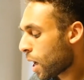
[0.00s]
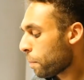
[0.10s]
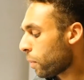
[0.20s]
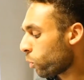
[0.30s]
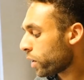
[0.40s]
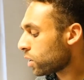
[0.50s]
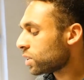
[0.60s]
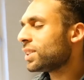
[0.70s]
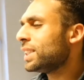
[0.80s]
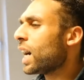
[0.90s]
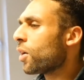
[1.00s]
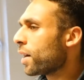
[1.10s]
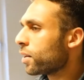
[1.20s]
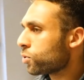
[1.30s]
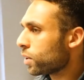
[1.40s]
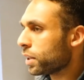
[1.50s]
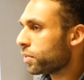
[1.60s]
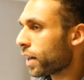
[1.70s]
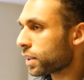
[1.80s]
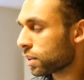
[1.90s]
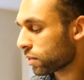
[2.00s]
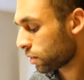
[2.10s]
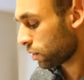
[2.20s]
but we don't see how that is really effective.